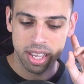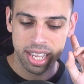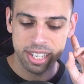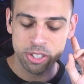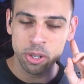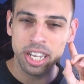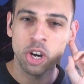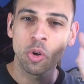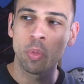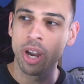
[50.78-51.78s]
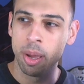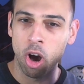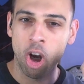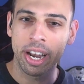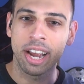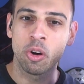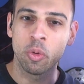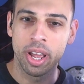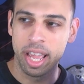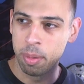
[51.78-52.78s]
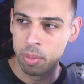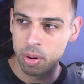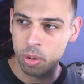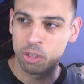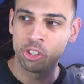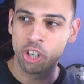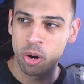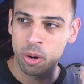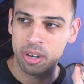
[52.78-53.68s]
is there like a on-air rib or joke